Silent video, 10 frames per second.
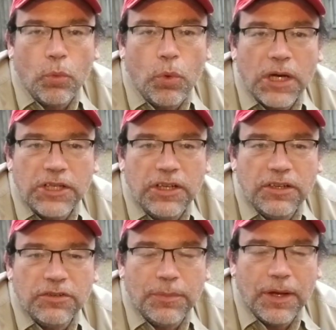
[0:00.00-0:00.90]
what it
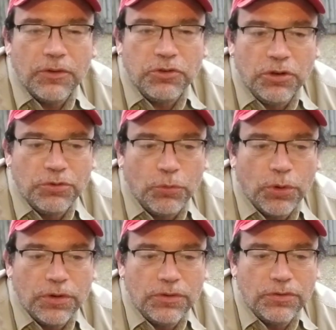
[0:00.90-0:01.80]
is about church
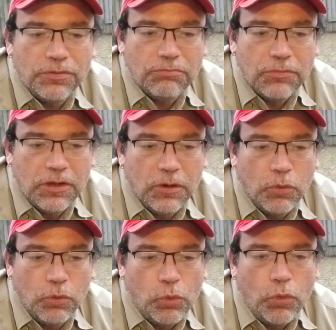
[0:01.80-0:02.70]
wardens.
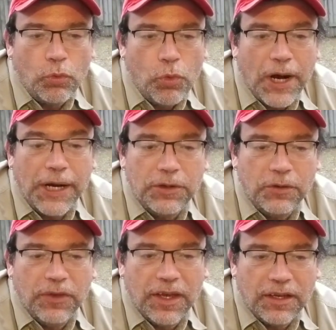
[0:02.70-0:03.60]
Why do
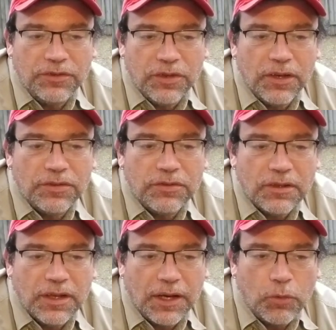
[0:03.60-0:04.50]
they exist?
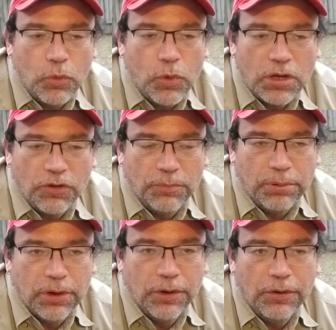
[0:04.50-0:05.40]
Like, what are the
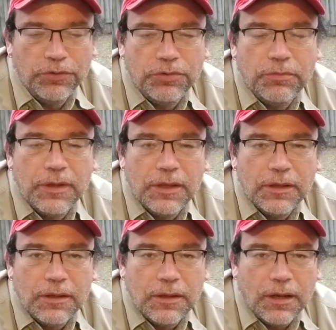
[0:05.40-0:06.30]
pros?
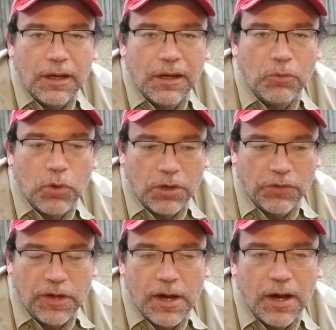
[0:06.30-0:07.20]
What are
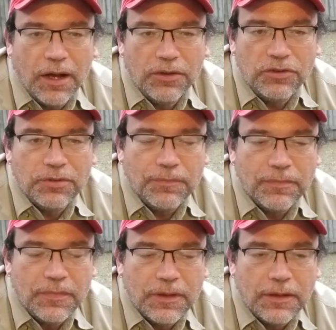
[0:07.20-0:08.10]
the cons?
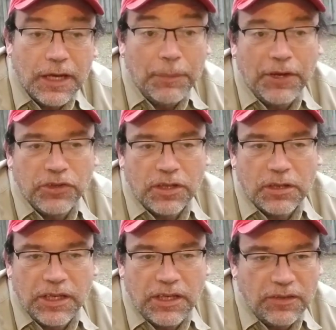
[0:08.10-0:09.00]
I imagine
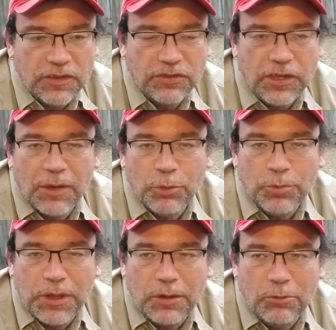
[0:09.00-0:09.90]
cleaning the stem
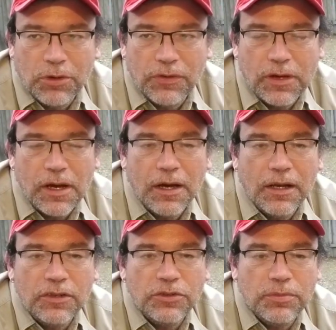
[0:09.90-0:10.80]
would be one of the
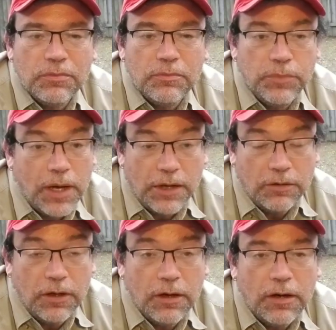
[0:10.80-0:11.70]
cons, but I
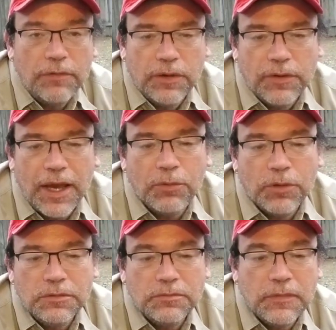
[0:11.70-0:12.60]
don't know. I've never had
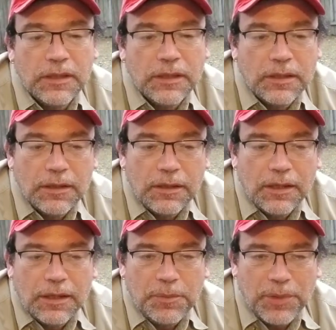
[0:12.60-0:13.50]
one.
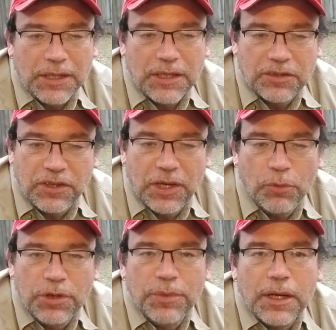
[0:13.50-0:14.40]
I'd like to get
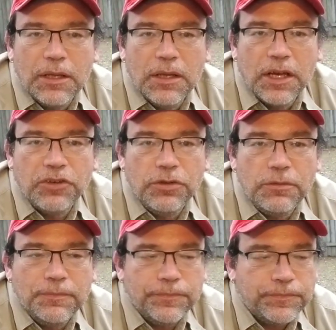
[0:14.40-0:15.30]
one in my collection.